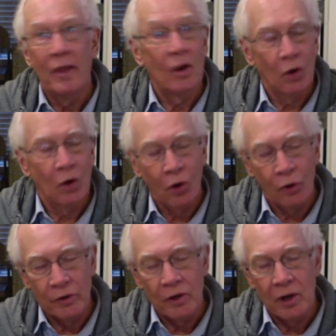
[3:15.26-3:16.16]
there
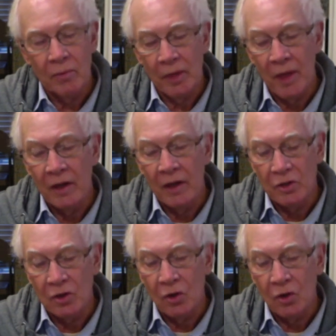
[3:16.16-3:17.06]
all the time, and that
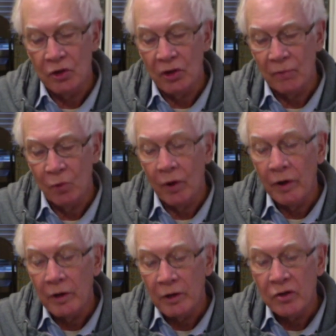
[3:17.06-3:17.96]
is called
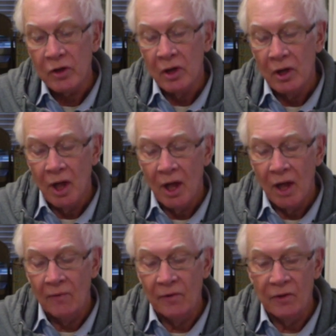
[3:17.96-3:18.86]
self-awareness.
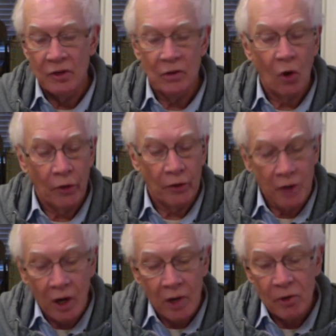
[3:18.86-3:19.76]
And if it's there all the
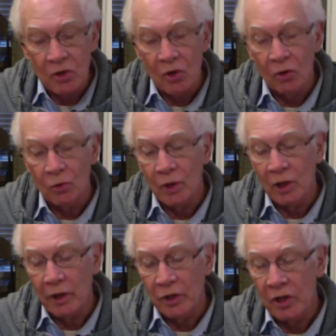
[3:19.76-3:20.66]
time, it's called
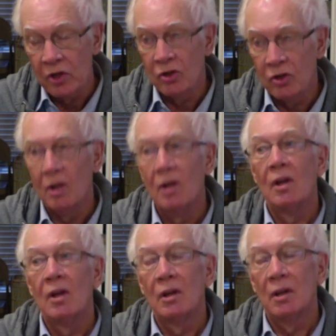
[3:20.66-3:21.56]
realization.
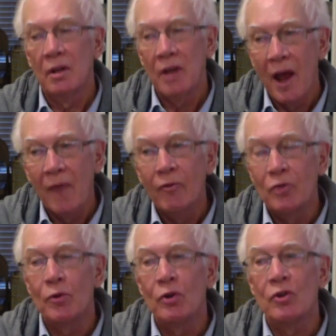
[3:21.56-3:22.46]
The
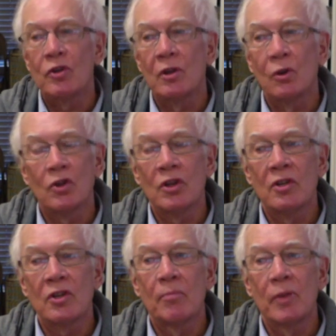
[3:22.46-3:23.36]
average person looks
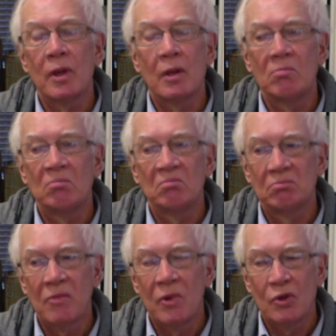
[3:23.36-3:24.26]
at something,
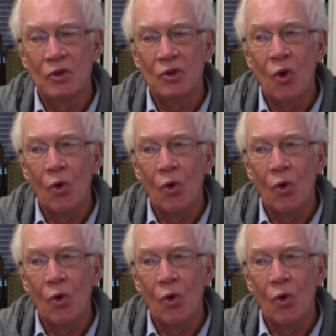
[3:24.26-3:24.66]
there's